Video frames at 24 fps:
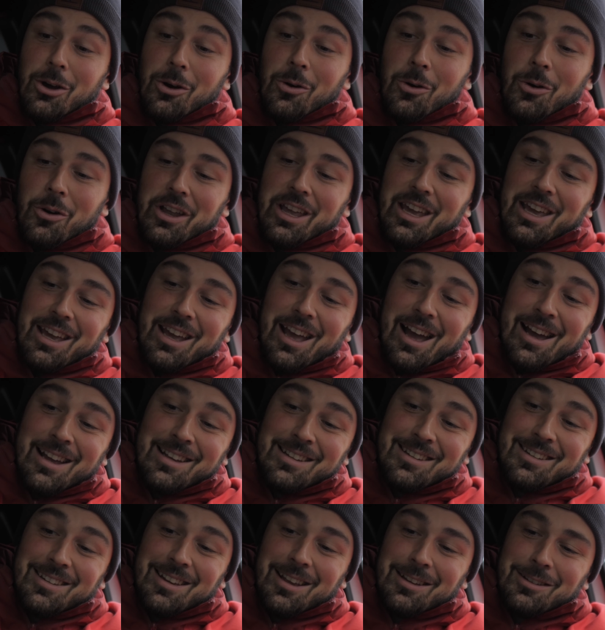Okay,
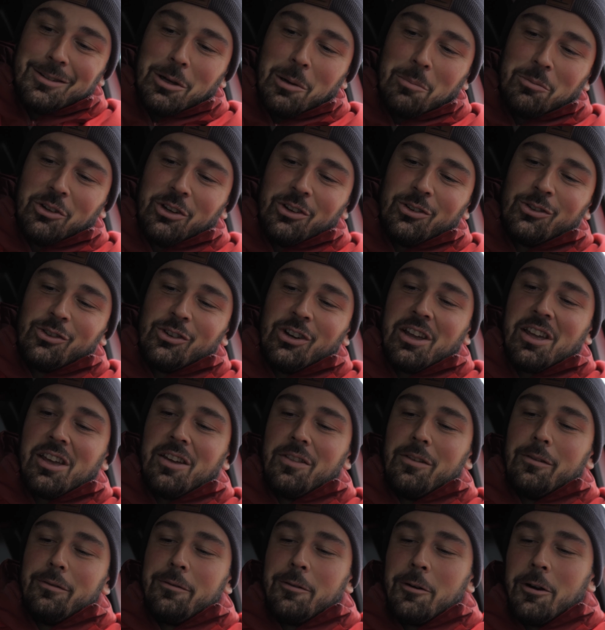guys, so I'm just
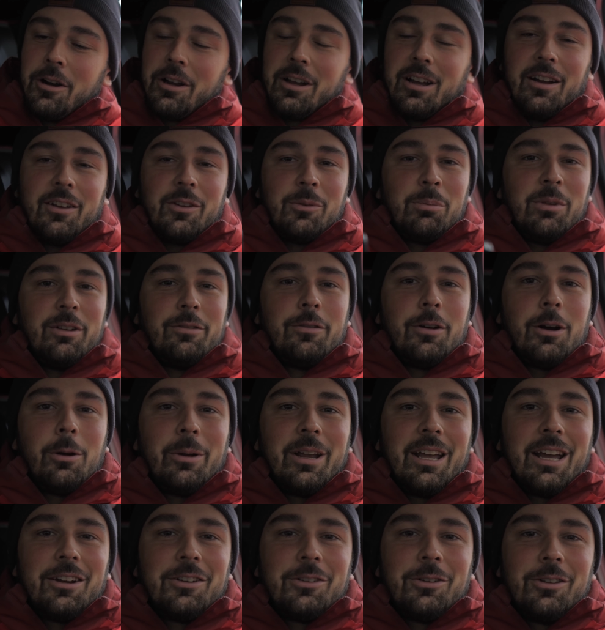checking the forecast before
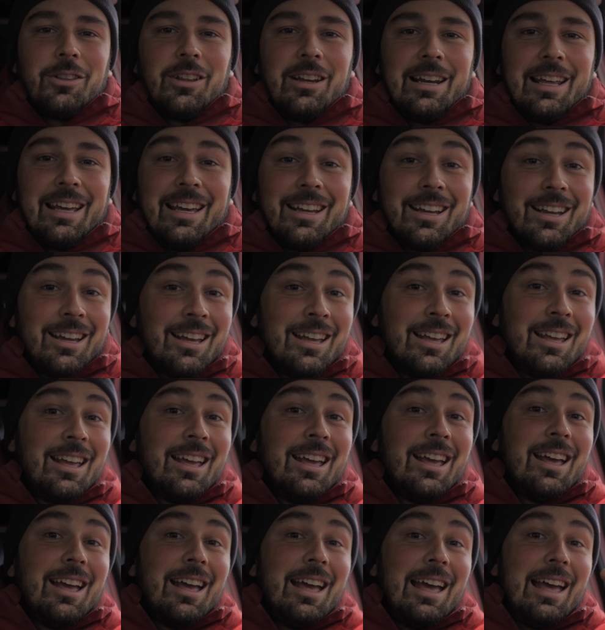we head to the lake.
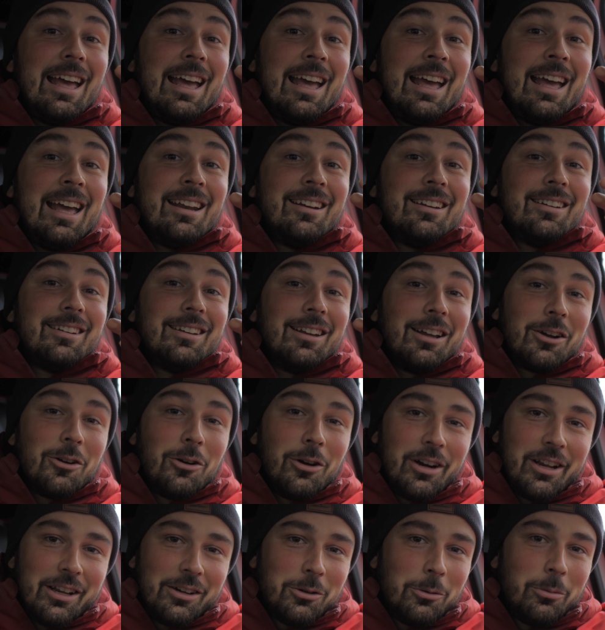And
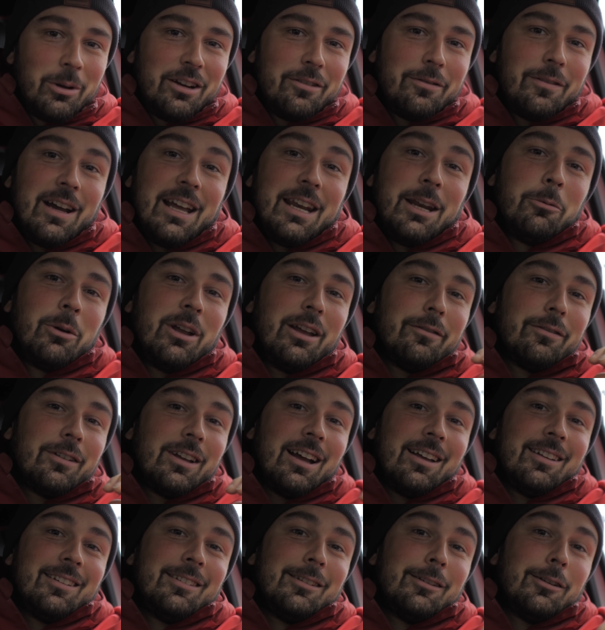according to Windfinder, we have
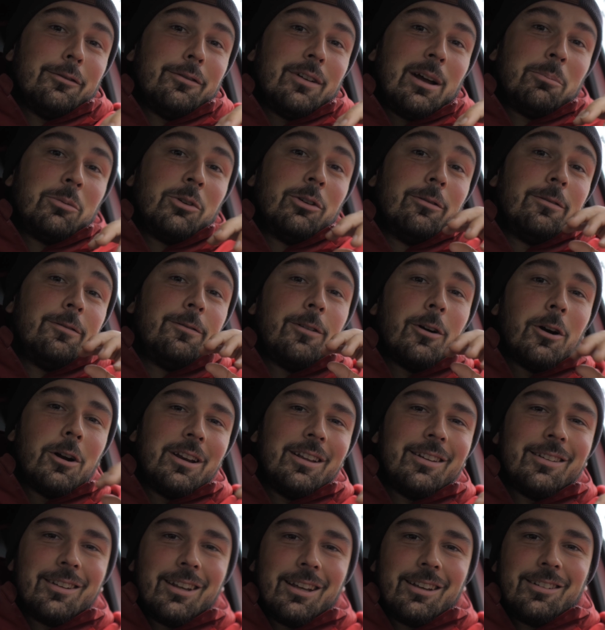gusts of up to
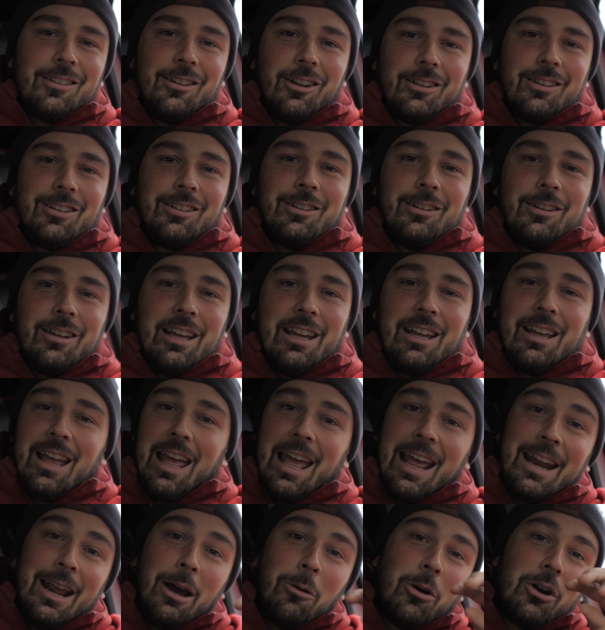46 knots today,
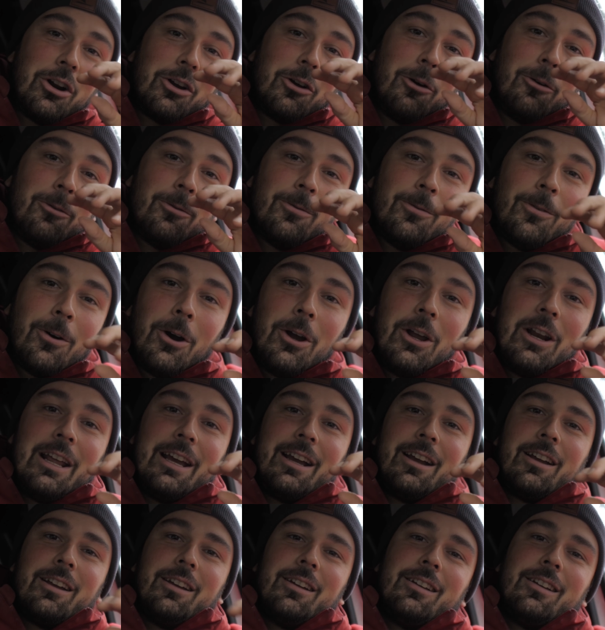and I want to go foiling.